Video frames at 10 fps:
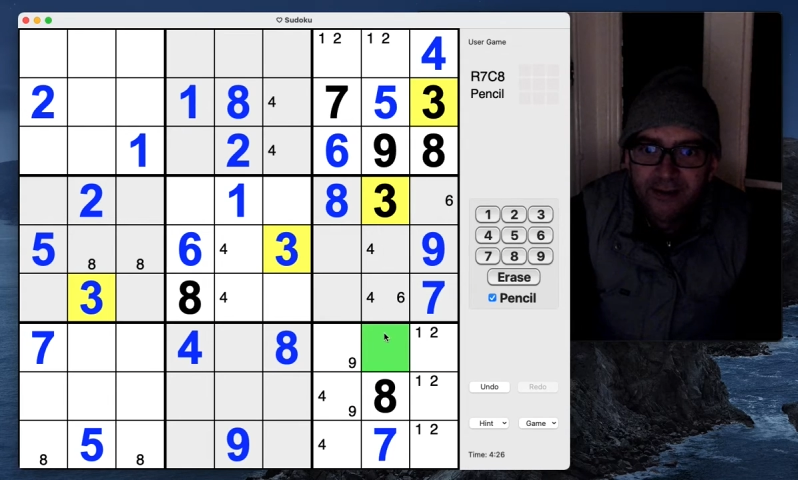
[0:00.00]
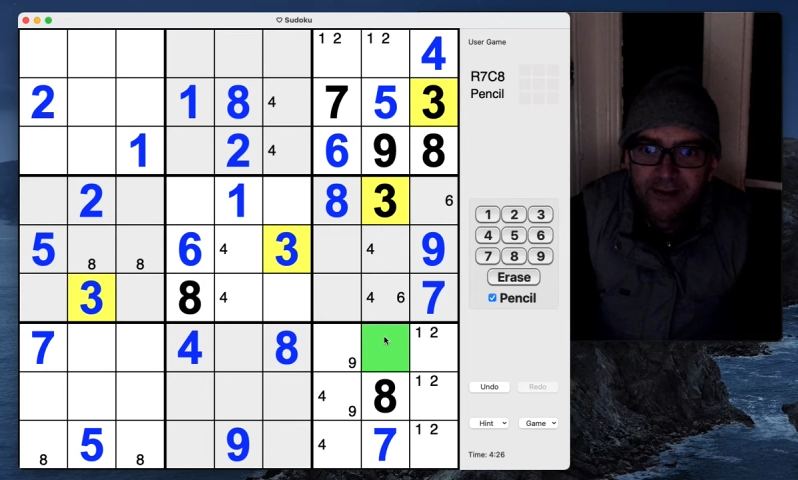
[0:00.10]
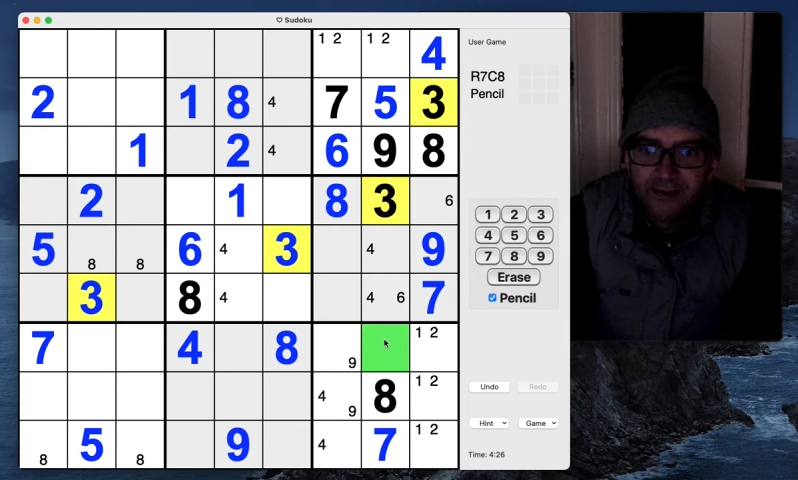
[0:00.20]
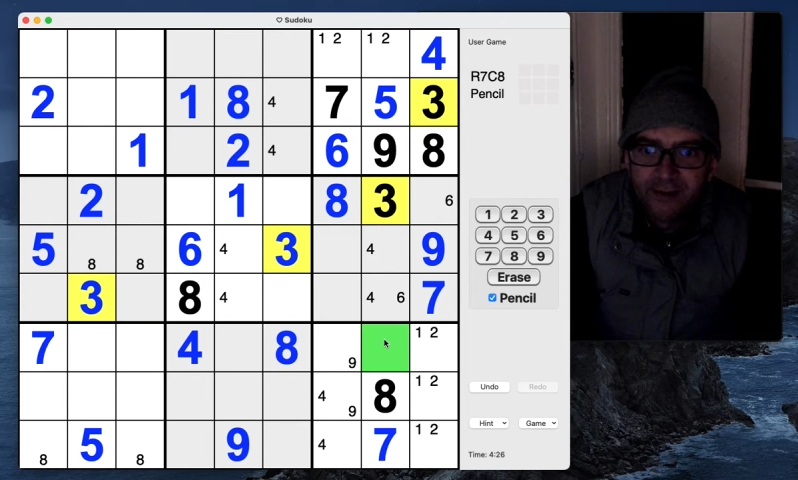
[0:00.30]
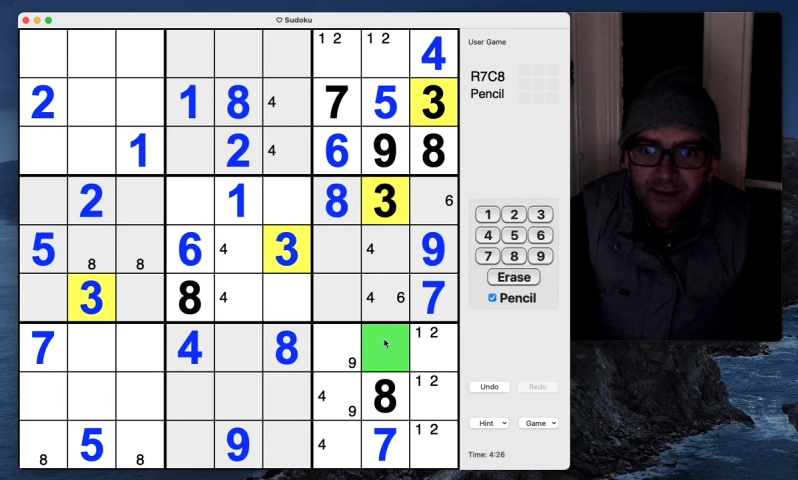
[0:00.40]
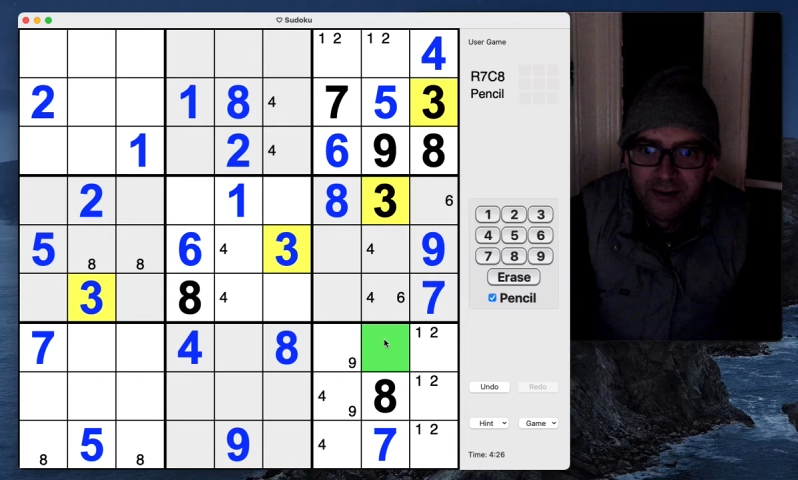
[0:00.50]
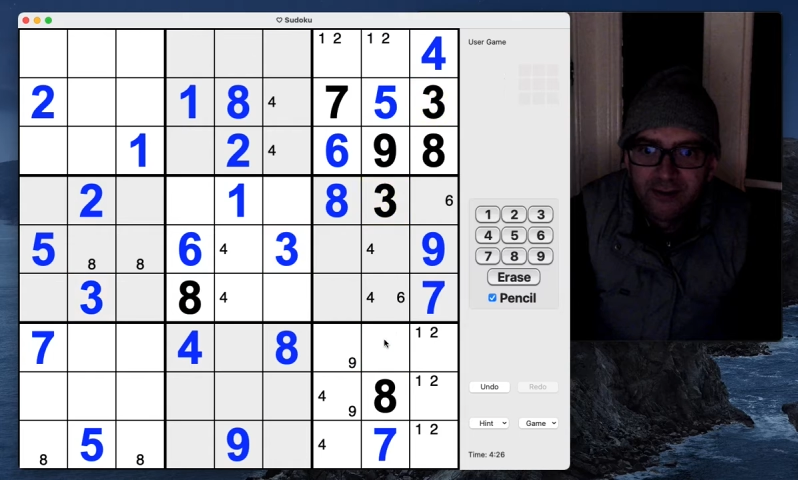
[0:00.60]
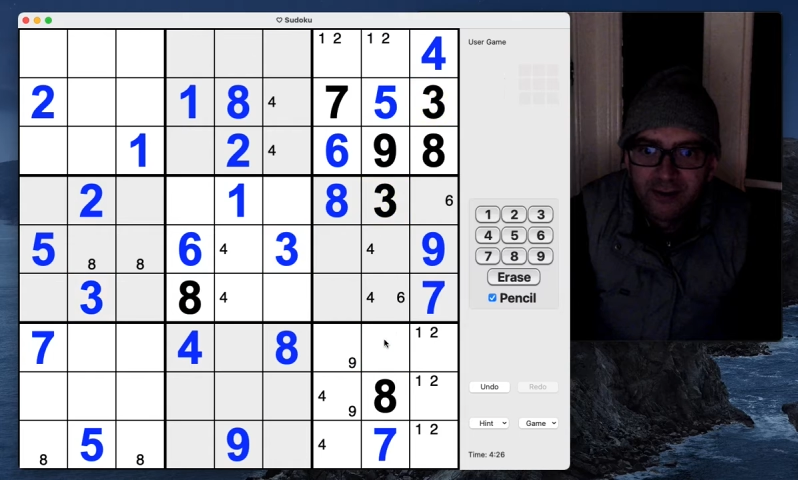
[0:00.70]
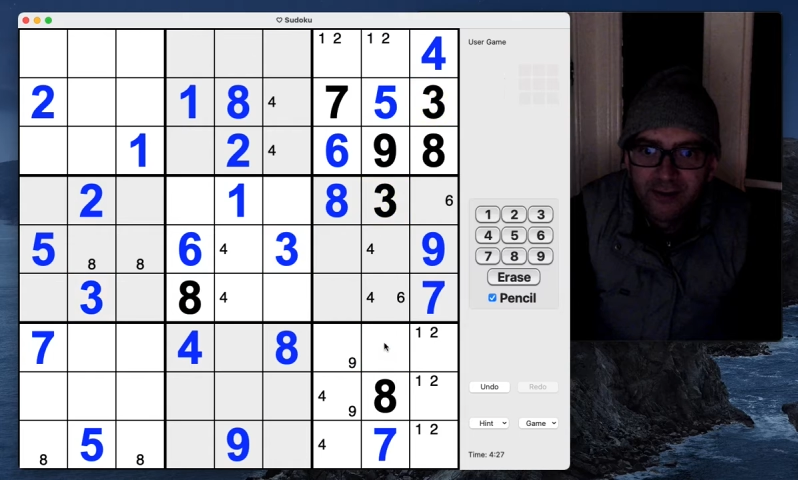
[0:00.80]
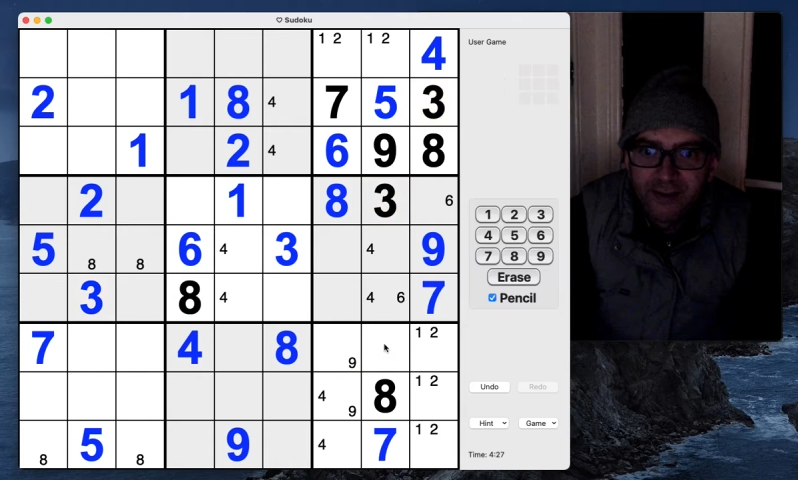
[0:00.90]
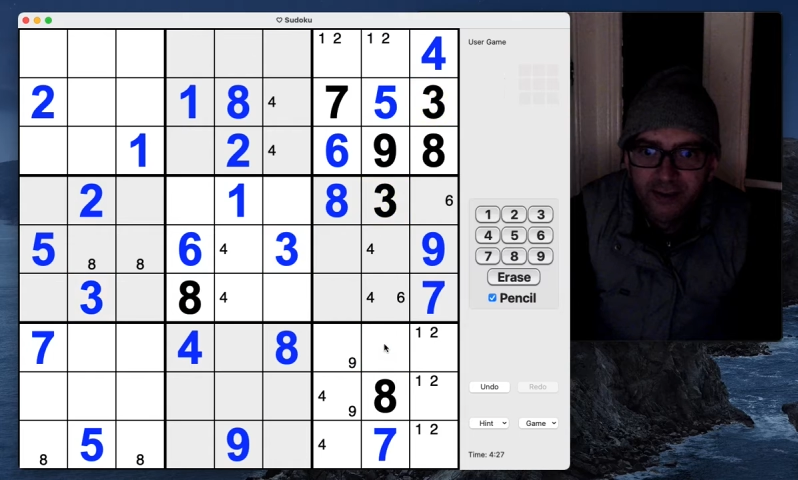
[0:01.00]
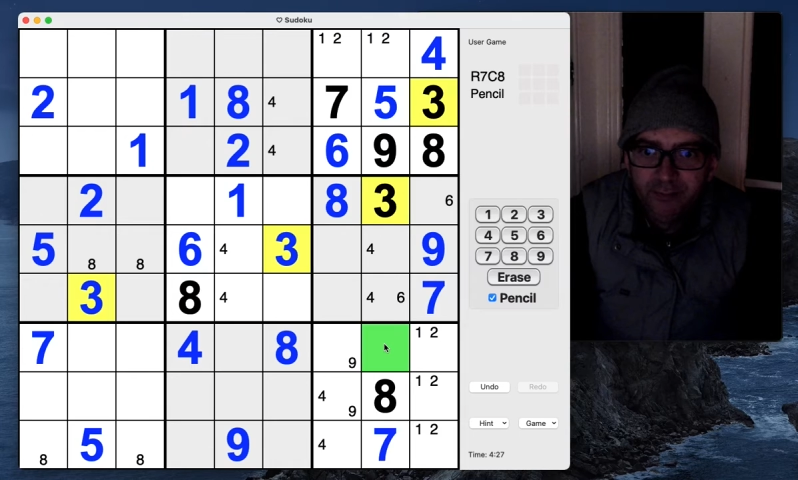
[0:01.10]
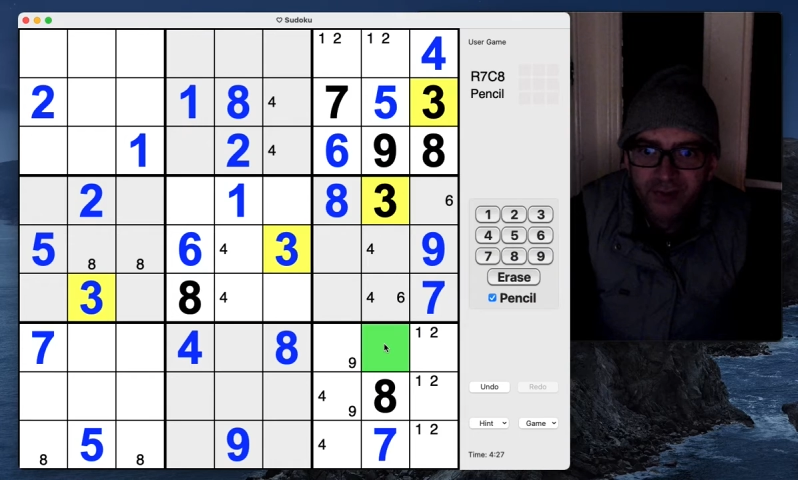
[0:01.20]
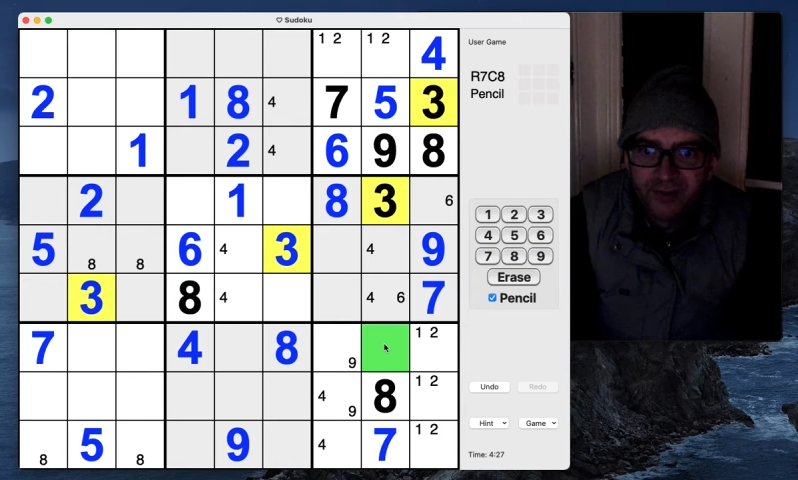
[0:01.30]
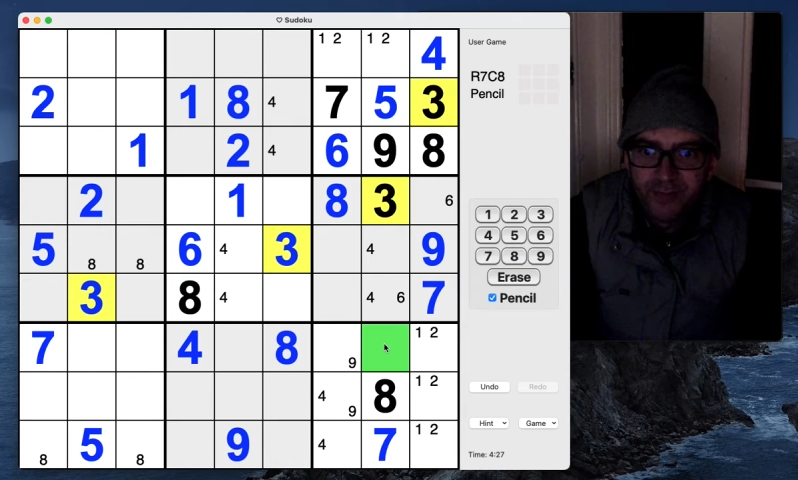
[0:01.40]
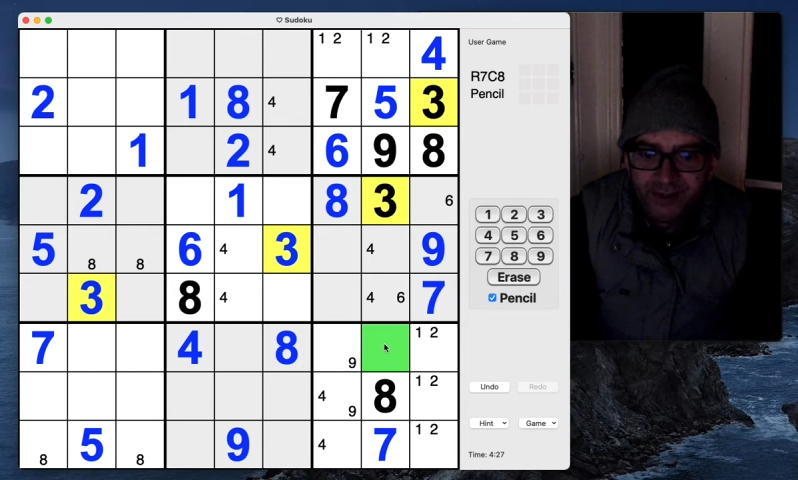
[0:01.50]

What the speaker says: So this cell here must be a